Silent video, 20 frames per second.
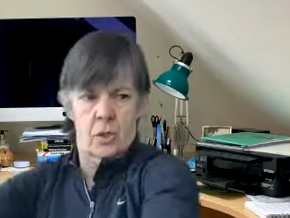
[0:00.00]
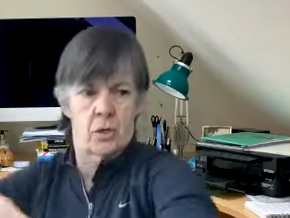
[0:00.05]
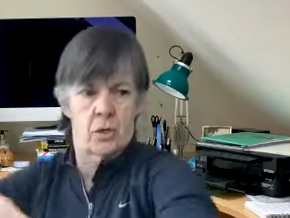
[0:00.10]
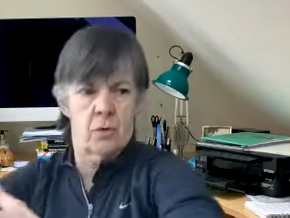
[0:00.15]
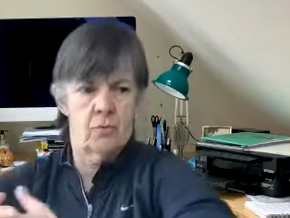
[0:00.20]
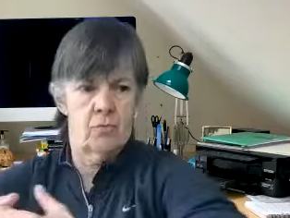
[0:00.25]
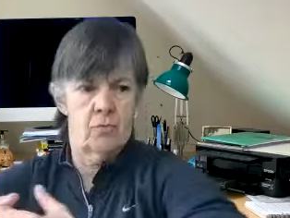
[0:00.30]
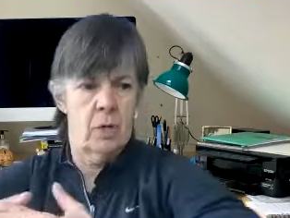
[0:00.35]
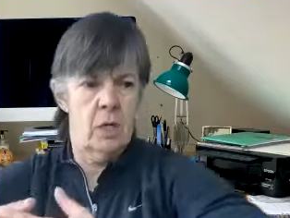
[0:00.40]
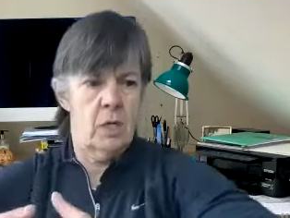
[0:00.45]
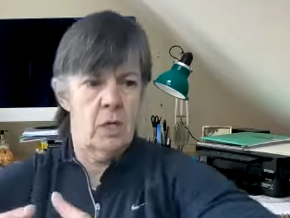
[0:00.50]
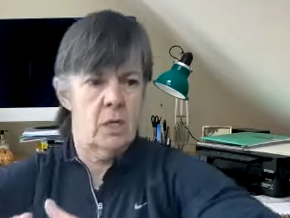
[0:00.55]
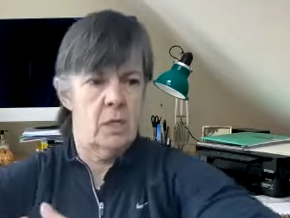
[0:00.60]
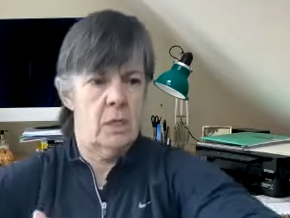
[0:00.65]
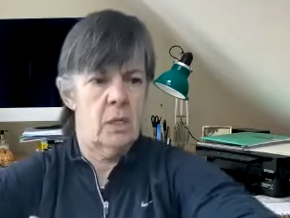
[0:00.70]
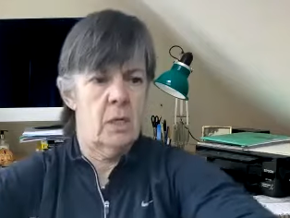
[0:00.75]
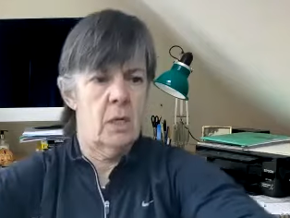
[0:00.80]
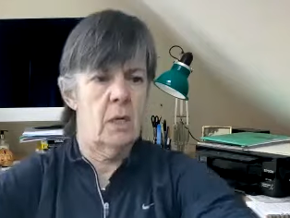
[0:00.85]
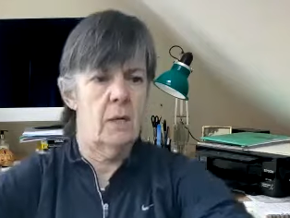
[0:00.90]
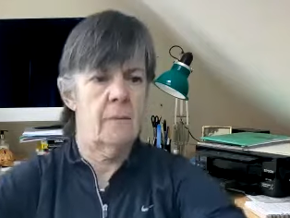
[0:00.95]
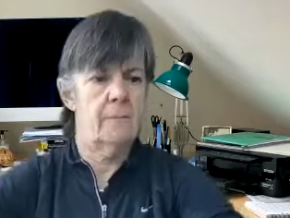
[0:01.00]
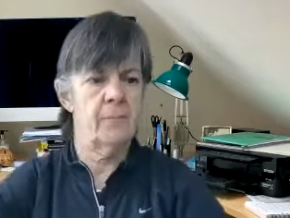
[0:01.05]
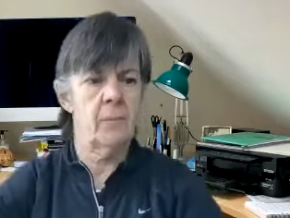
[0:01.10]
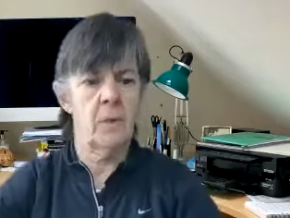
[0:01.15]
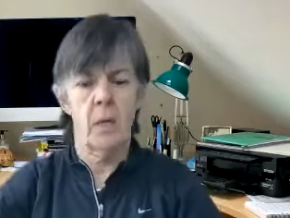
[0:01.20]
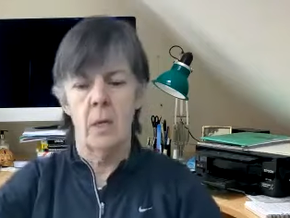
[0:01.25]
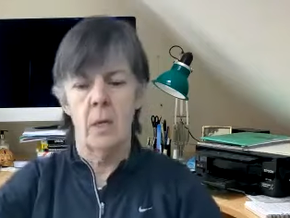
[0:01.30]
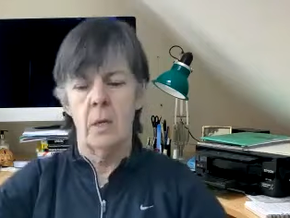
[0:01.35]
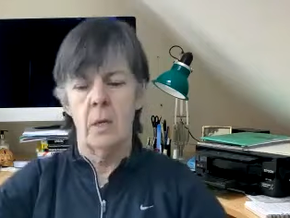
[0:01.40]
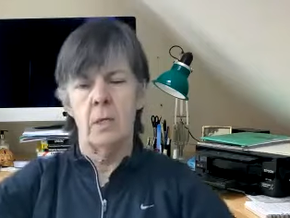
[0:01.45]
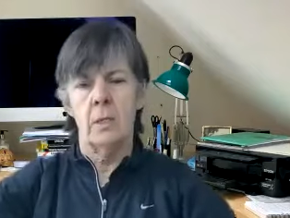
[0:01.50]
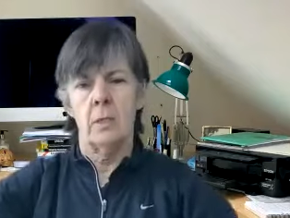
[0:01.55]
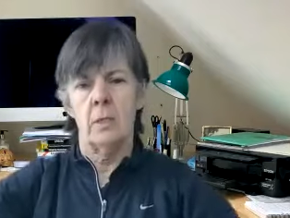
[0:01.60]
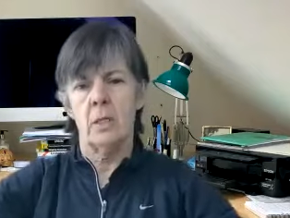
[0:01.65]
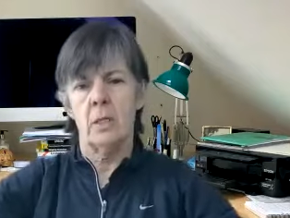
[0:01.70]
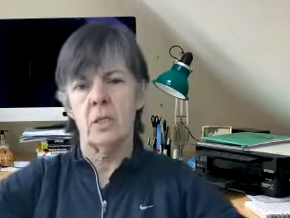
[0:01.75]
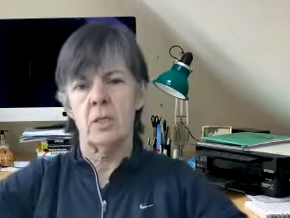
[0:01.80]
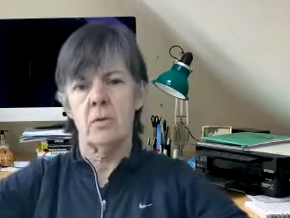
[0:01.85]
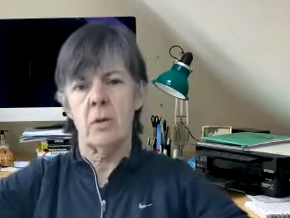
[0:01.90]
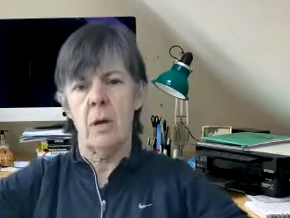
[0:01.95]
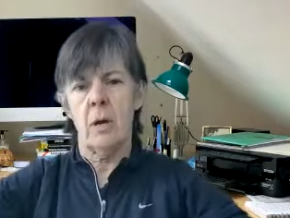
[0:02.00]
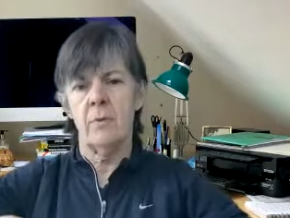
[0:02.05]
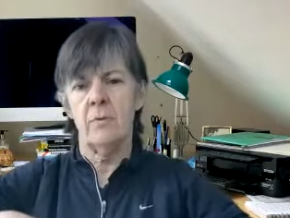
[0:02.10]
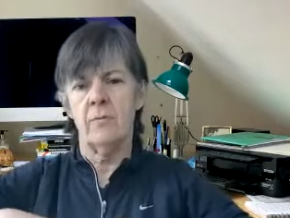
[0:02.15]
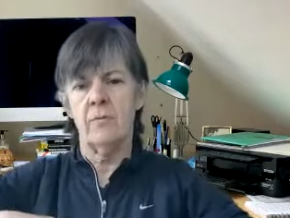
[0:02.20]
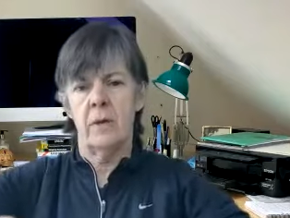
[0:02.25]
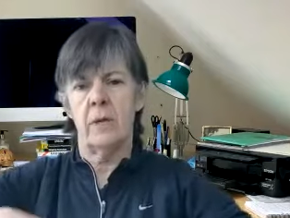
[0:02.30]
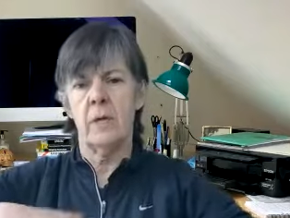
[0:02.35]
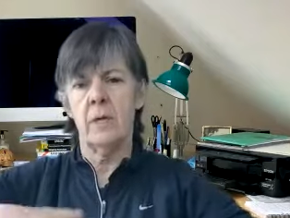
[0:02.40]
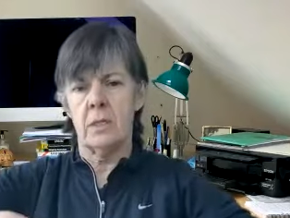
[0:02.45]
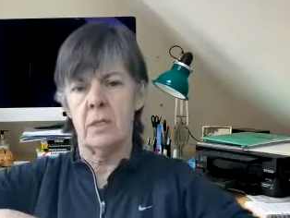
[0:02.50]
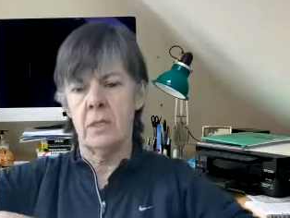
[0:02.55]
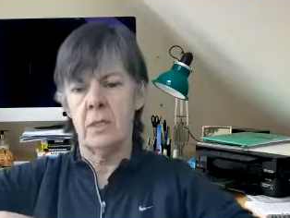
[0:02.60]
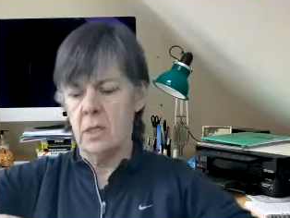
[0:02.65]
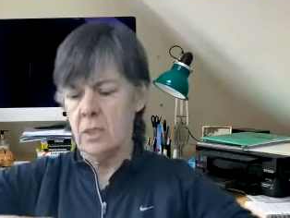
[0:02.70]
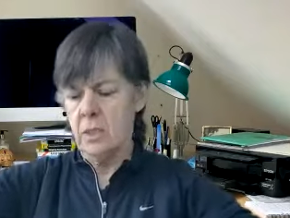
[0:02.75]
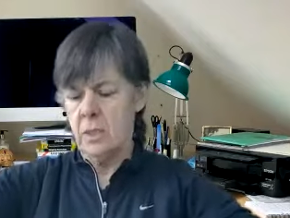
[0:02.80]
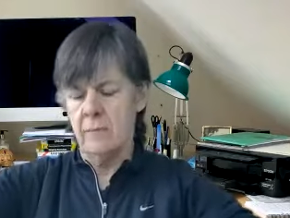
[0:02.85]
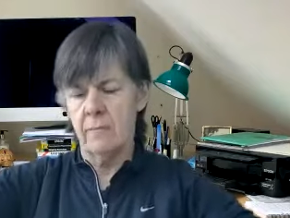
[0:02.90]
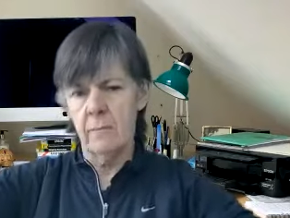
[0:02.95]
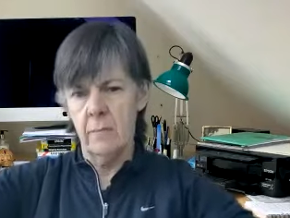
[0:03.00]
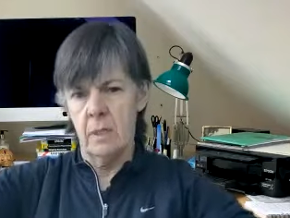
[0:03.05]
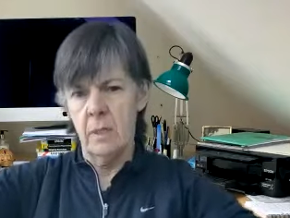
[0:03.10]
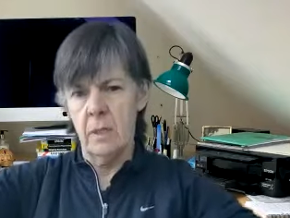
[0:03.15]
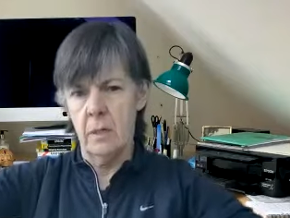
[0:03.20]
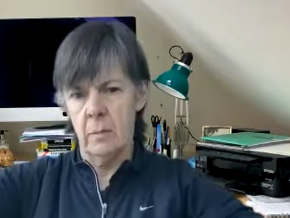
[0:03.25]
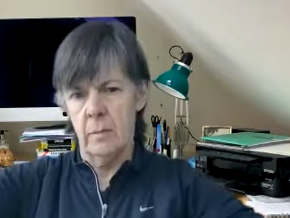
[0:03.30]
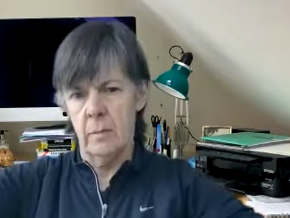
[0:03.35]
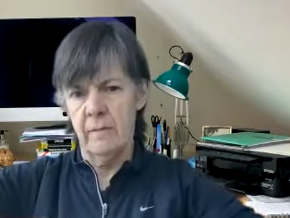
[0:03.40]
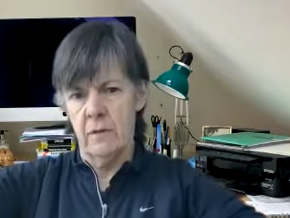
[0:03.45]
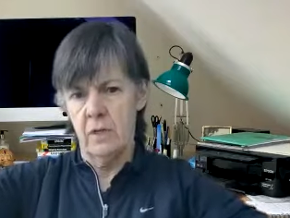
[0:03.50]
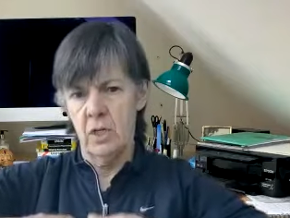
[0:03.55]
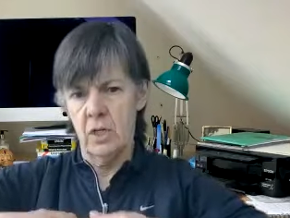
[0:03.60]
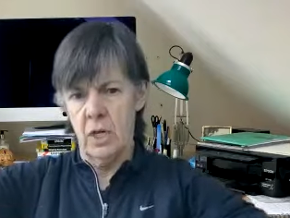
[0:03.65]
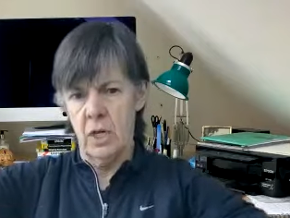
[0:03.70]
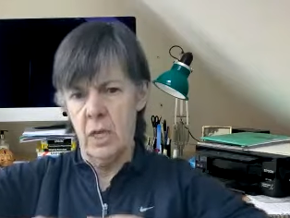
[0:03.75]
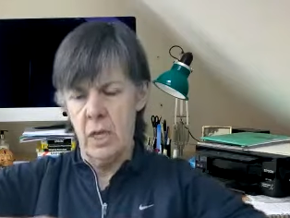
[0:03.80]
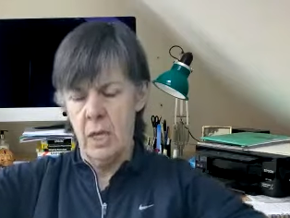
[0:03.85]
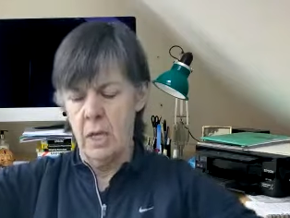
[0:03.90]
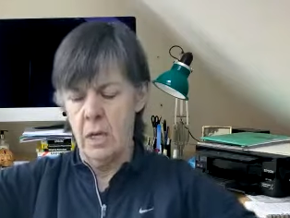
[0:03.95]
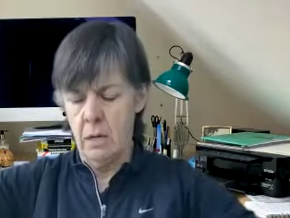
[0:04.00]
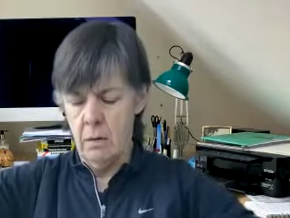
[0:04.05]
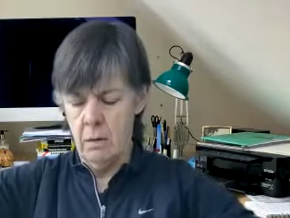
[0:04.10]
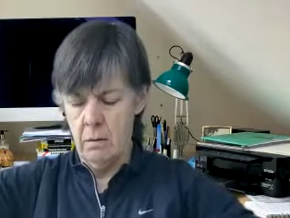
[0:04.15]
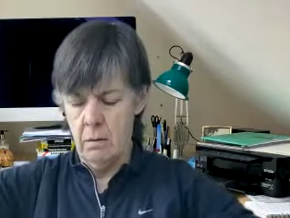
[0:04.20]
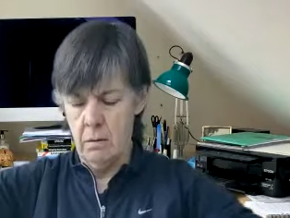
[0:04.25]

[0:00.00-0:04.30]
Great. Just grab your fingers and just give them a little bit of a shake.